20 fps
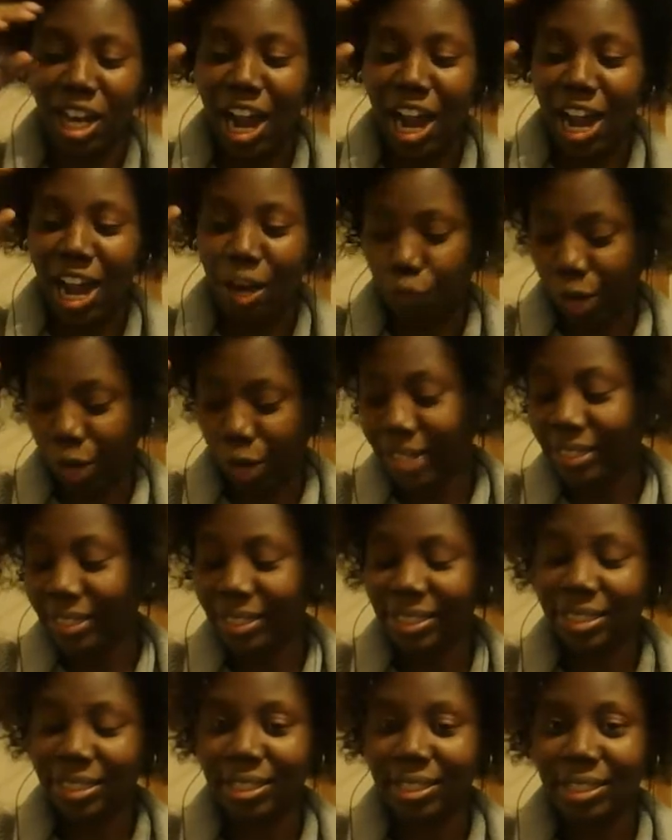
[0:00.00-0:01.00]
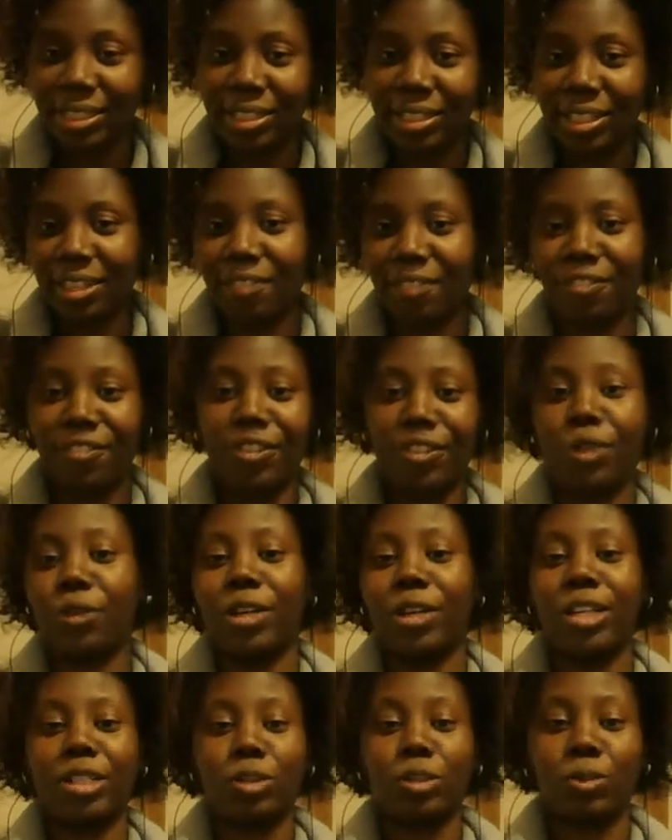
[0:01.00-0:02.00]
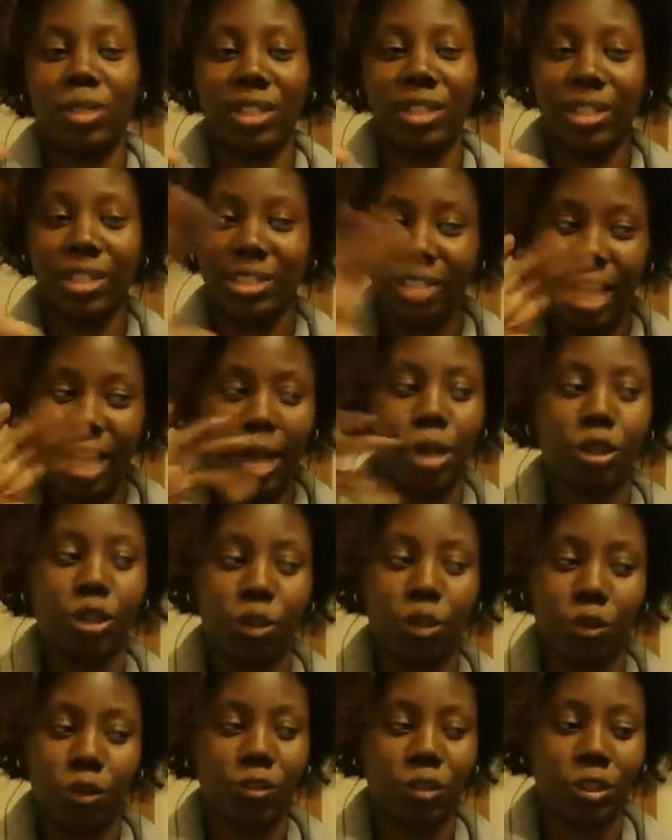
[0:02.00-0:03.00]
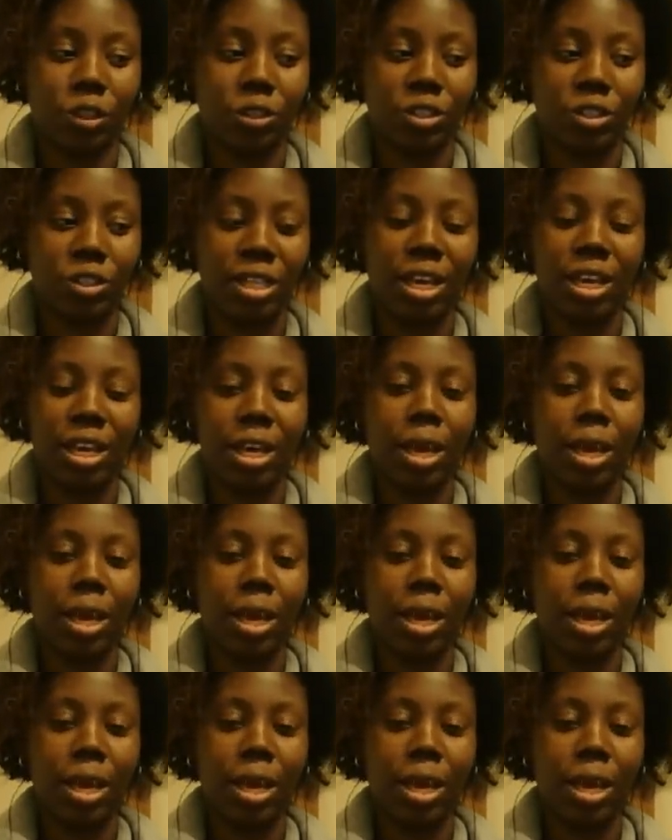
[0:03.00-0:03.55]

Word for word: irate and furious with the entire universe